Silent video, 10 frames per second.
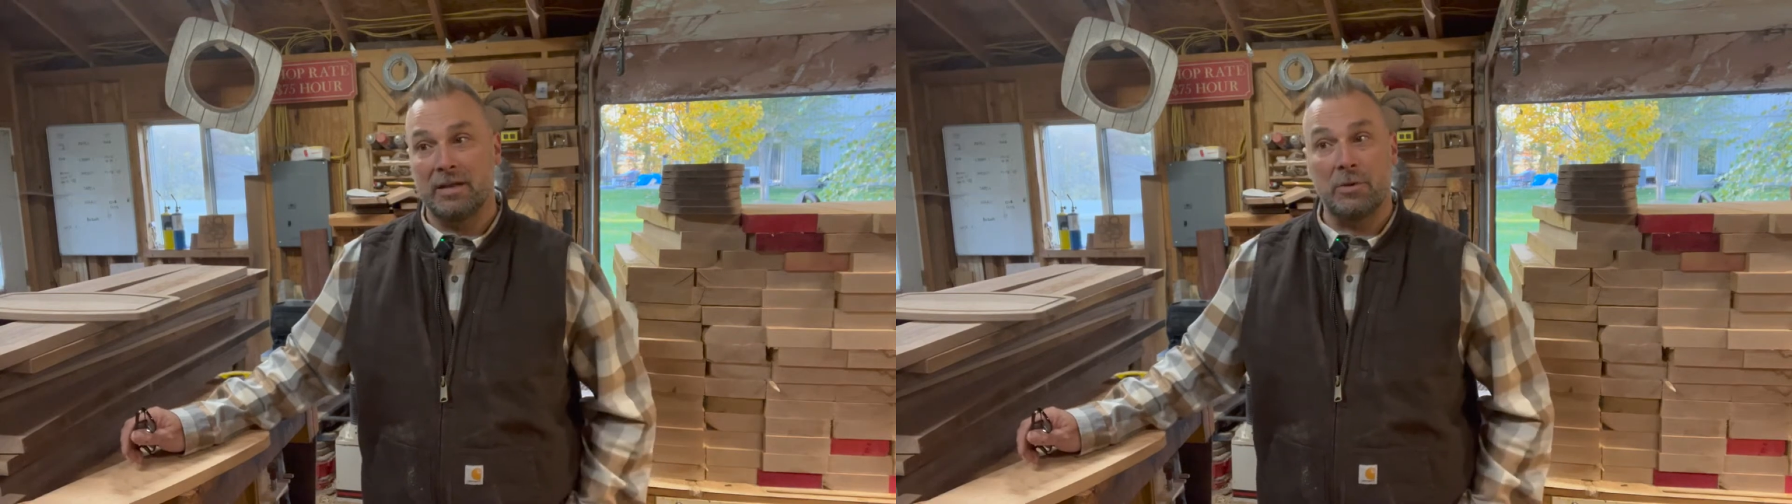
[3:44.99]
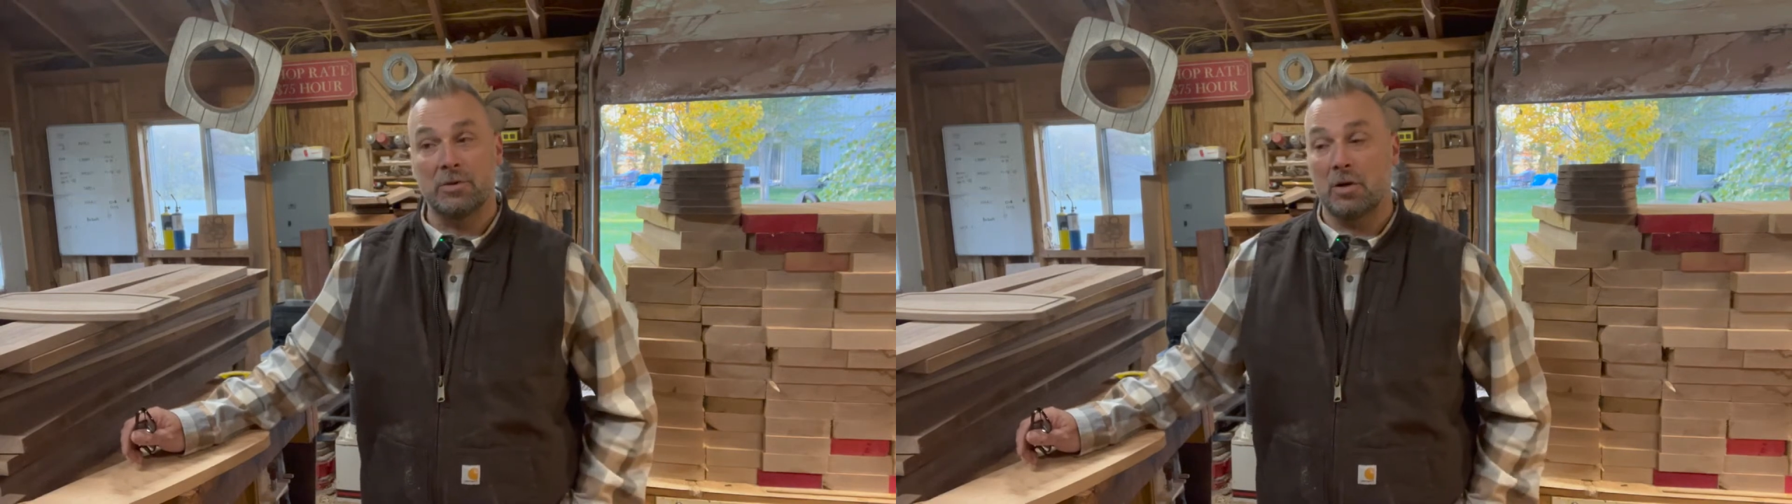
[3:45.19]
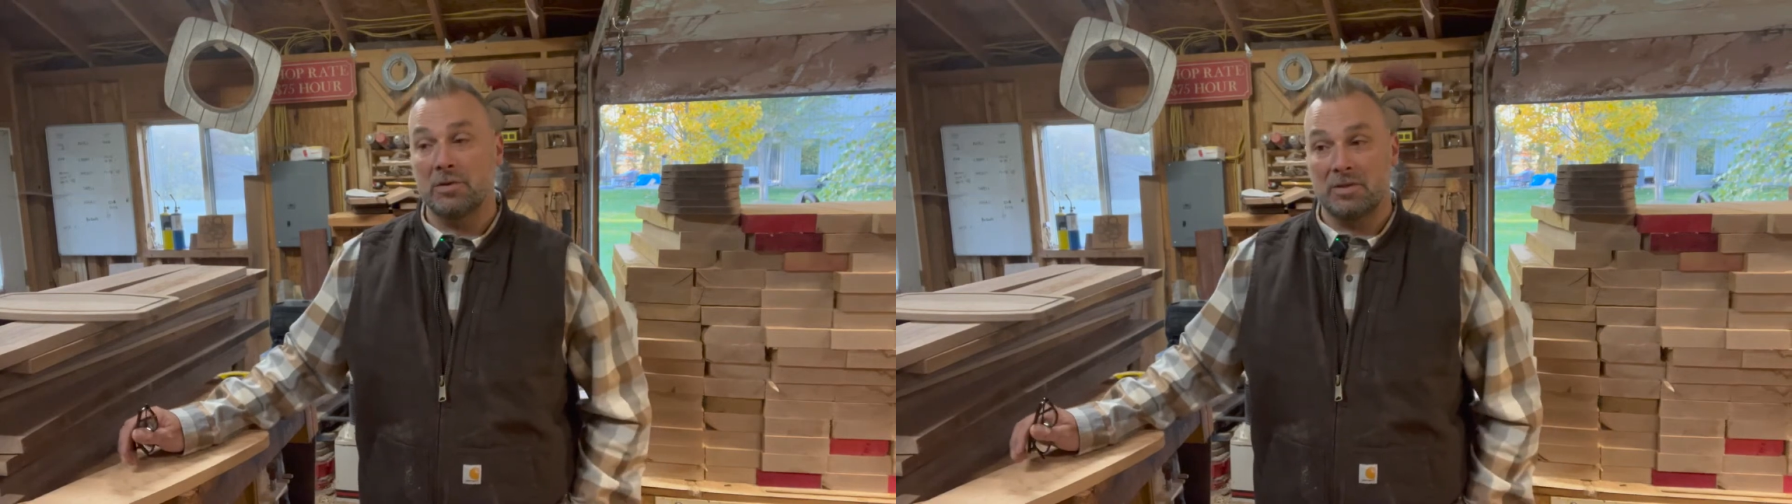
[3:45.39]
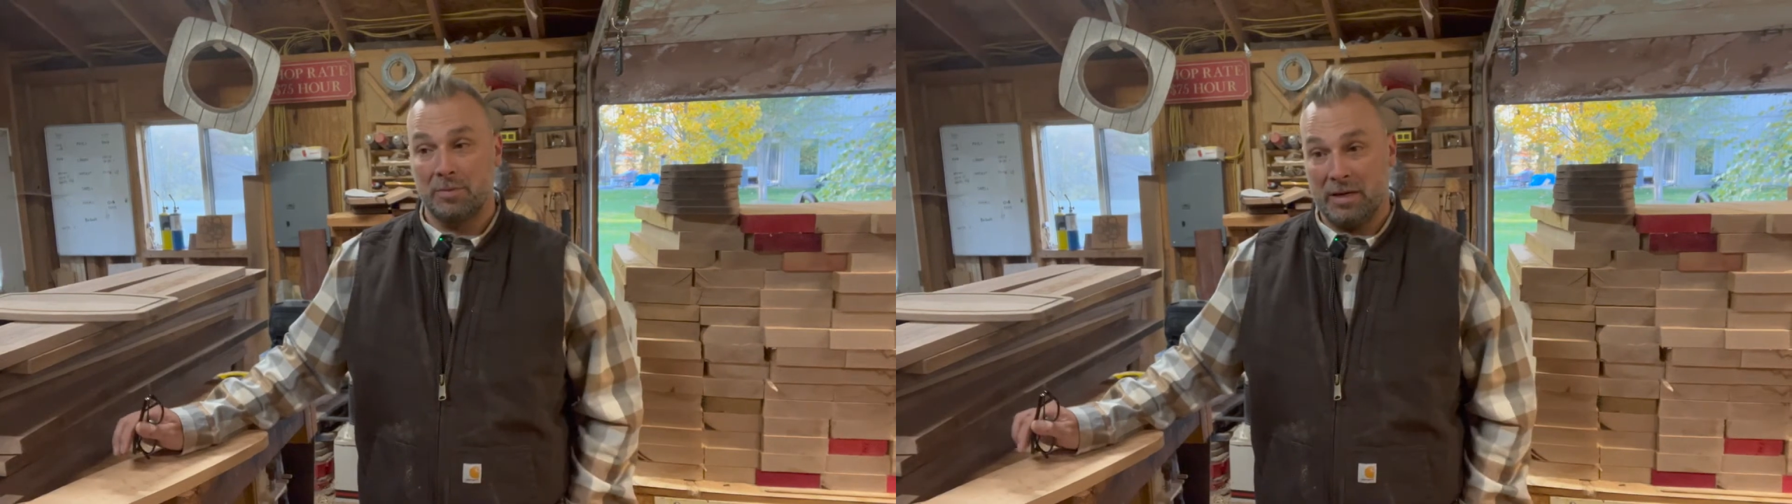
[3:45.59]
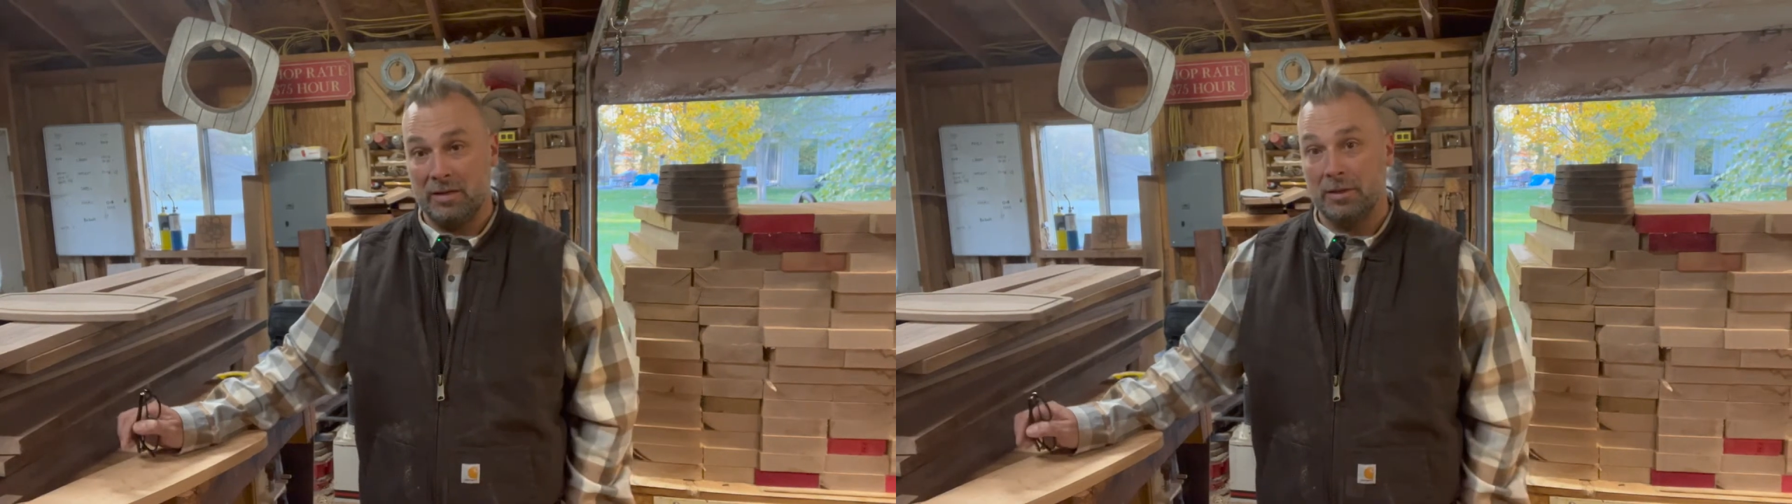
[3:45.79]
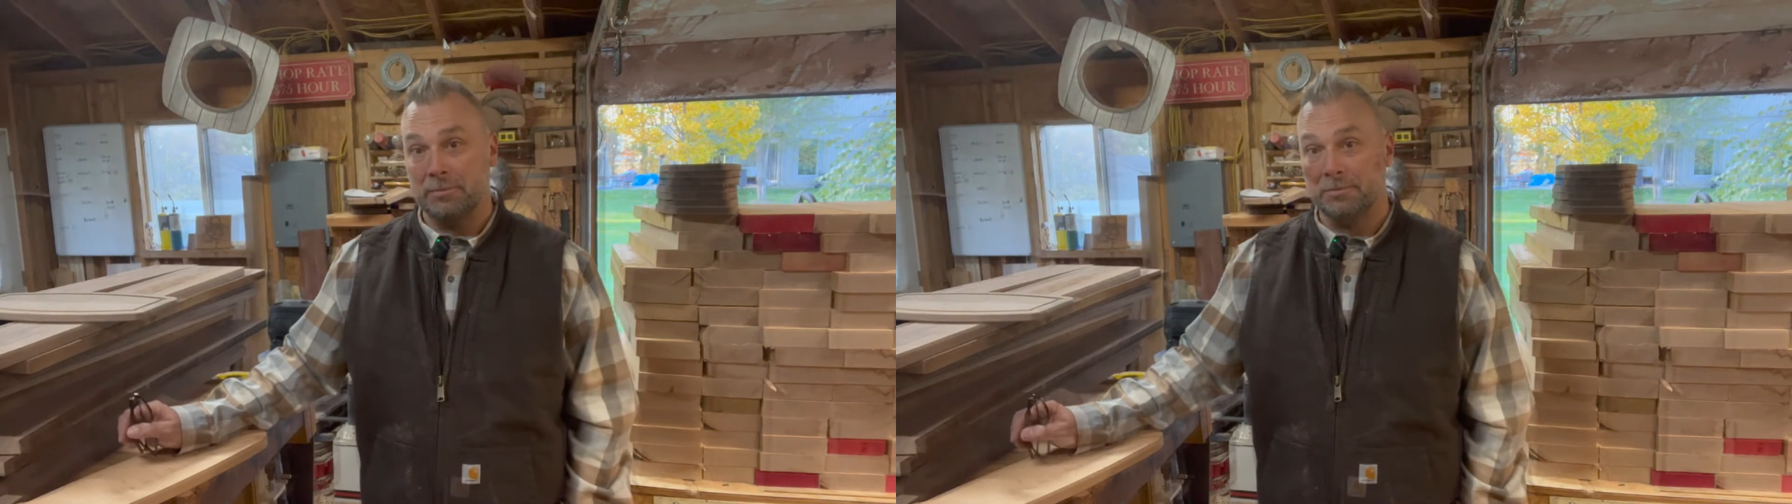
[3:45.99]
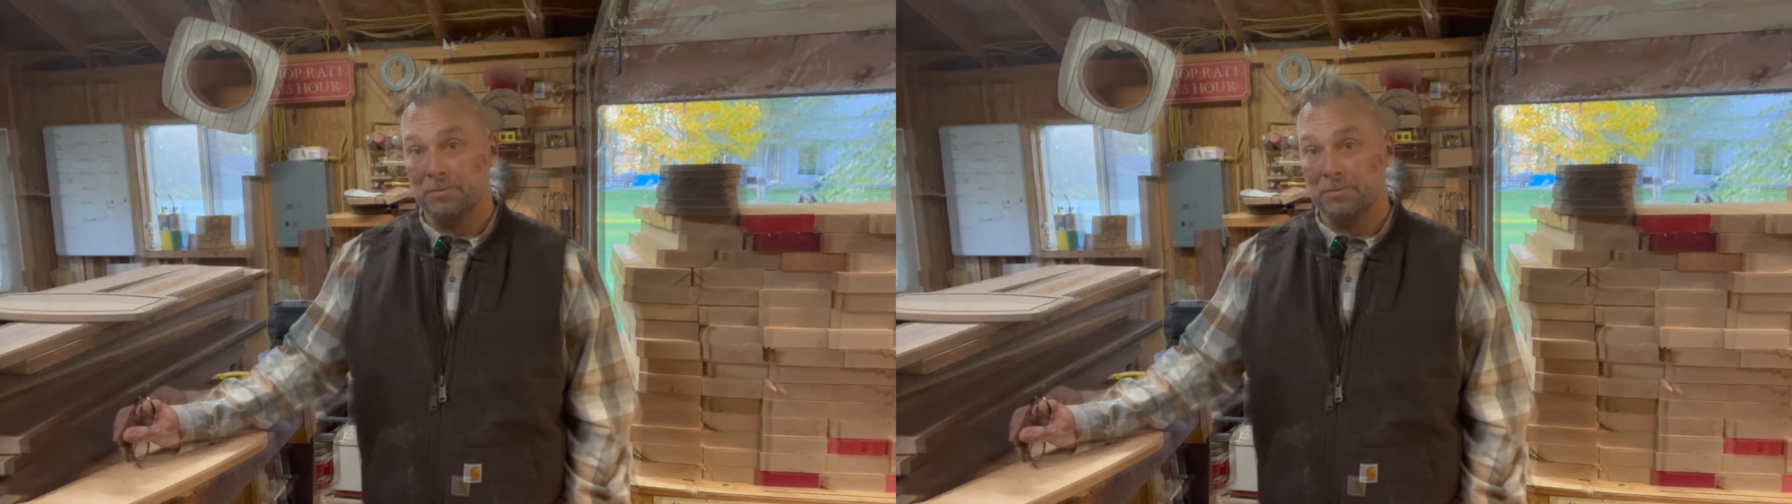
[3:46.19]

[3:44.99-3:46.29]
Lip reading: That was all in sapele.